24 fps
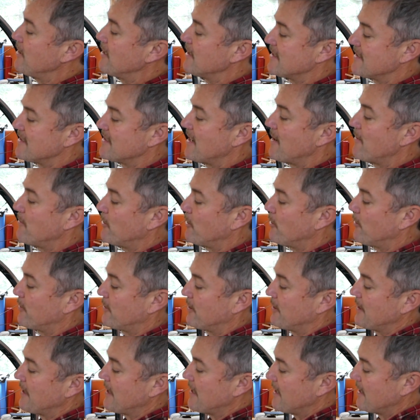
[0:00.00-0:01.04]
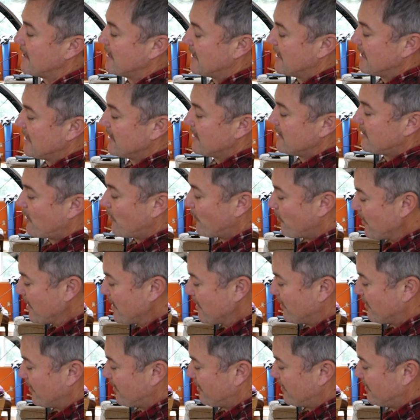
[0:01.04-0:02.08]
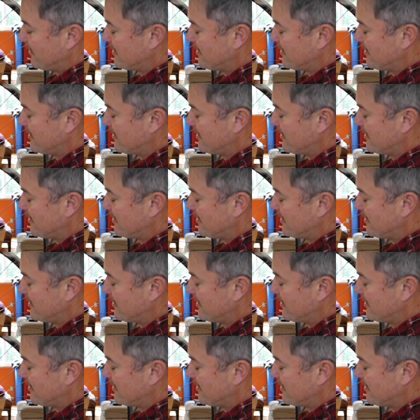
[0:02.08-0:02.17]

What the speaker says: assemble really the wheel.